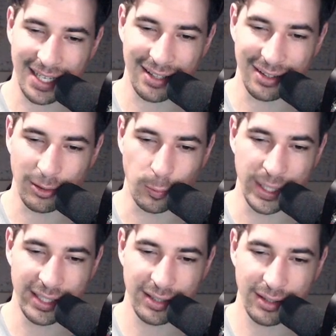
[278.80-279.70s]
a little
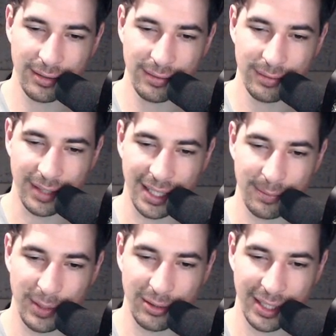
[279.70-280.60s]
weak, though, right?
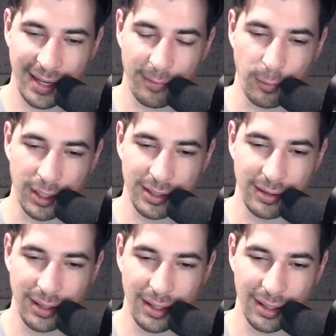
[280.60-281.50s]
We only have one
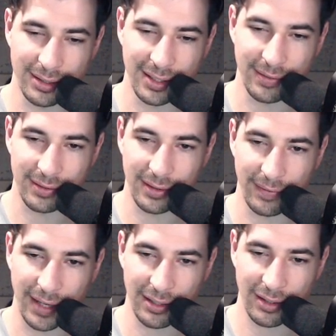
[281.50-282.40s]

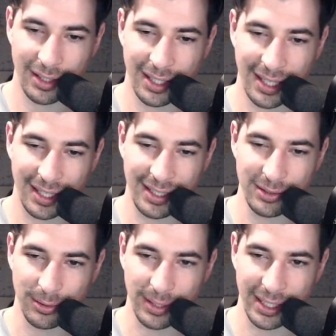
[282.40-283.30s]
defender on it, and he's
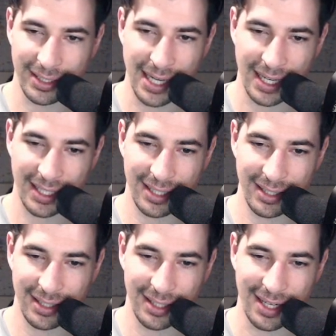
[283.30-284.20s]
already attacking
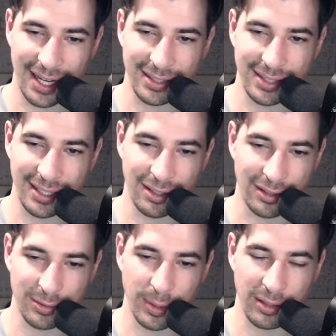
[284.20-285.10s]
it and has a dark
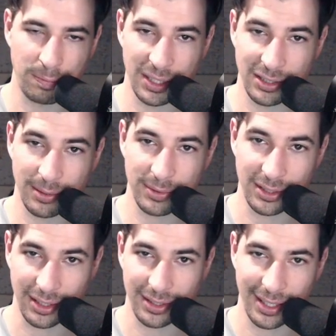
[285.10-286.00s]
squared bishop to
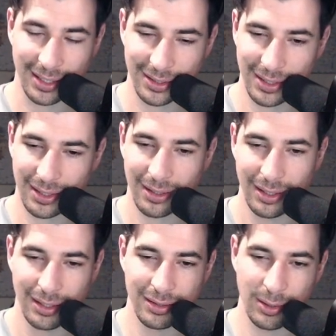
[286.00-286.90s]
contest it.
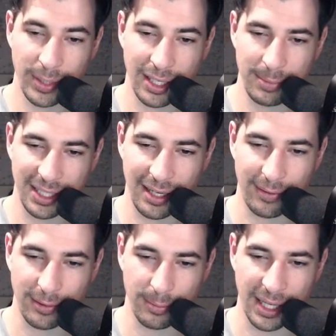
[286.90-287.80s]
So we got to be
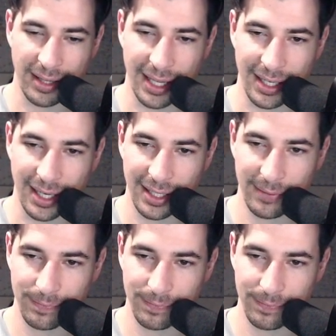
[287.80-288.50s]
careful about that knight.